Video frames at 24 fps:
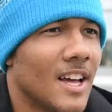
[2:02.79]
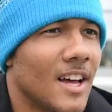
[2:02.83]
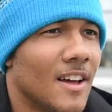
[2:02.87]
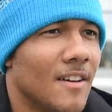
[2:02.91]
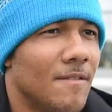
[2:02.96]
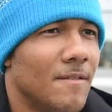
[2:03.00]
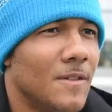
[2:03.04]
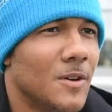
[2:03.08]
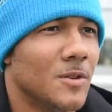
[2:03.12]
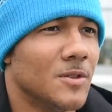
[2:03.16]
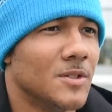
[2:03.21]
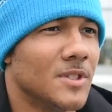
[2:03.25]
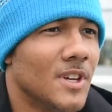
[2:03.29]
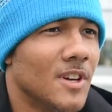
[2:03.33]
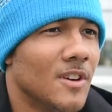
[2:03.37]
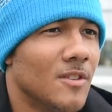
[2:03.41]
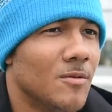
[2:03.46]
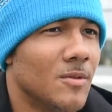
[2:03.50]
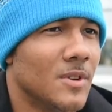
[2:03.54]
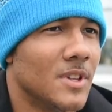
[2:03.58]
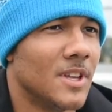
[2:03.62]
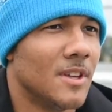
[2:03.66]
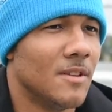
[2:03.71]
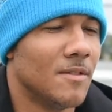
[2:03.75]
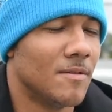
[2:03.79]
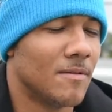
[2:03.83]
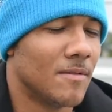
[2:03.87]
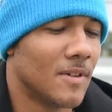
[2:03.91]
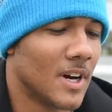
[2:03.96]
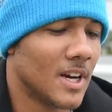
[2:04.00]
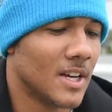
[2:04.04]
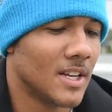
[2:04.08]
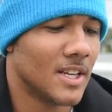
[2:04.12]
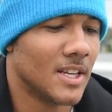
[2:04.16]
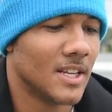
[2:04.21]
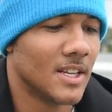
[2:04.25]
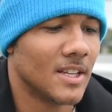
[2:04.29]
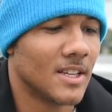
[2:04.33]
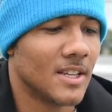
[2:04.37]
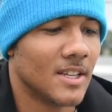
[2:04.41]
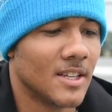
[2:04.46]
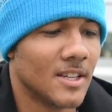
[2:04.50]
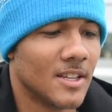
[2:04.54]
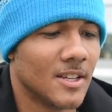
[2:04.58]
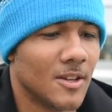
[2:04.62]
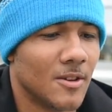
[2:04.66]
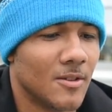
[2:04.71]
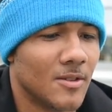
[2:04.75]
I feel as though if we keep fighting,
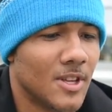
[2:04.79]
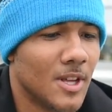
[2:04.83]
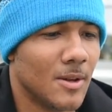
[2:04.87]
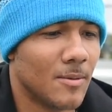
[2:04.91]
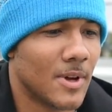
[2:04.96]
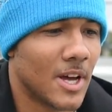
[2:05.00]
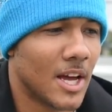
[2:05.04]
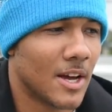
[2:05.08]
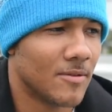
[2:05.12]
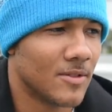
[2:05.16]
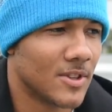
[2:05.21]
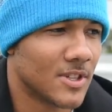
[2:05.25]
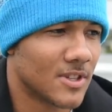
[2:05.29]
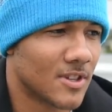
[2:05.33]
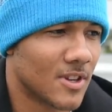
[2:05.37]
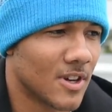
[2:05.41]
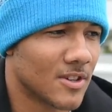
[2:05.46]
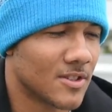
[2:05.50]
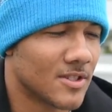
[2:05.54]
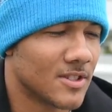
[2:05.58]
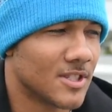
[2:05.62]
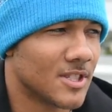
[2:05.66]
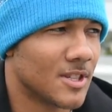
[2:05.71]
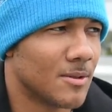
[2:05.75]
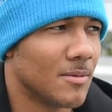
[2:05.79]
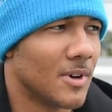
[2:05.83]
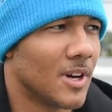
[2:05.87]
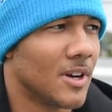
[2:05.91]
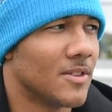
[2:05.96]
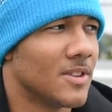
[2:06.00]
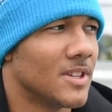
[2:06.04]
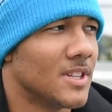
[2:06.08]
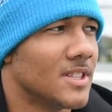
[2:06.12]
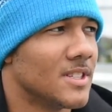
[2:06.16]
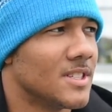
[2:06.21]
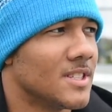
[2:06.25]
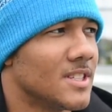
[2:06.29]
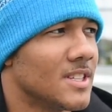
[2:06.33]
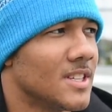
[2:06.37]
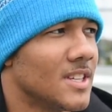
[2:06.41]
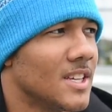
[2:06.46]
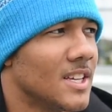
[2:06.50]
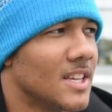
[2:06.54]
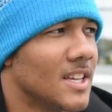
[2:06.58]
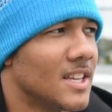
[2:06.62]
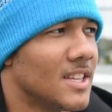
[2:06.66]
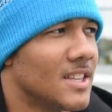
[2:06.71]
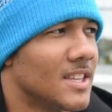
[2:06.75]
keep having discussions about this,
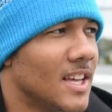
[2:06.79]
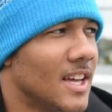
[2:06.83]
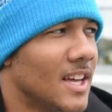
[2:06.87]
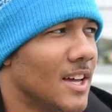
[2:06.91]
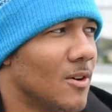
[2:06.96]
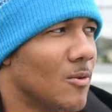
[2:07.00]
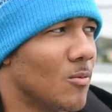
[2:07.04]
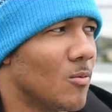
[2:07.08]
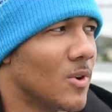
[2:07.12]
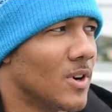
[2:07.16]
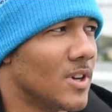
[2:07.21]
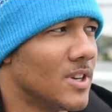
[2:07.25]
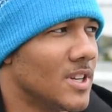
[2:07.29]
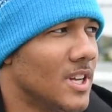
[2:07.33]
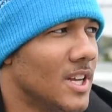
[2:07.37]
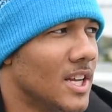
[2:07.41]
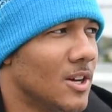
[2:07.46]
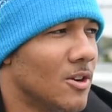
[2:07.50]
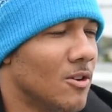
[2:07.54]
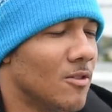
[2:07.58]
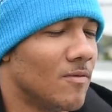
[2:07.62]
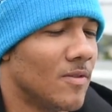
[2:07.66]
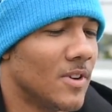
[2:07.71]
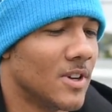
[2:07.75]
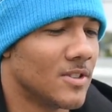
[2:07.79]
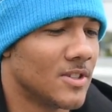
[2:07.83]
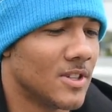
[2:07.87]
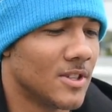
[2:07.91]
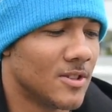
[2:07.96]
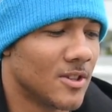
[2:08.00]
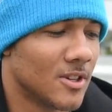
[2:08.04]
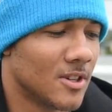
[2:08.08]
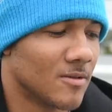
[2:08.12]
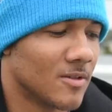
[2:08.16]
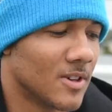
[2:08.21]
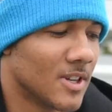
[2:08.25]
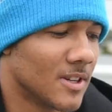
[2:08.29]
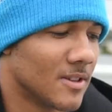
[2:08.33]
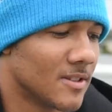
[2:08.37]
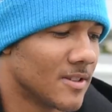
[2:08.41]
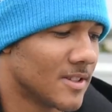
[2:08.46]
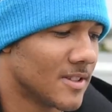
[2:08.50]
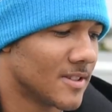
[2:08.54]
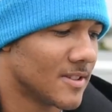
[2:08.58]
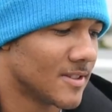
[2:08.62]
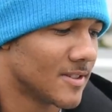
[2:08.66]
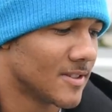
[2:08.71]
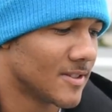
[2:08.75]
that one day it will eventually turn
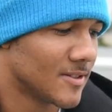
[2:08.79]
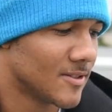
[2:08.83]
around.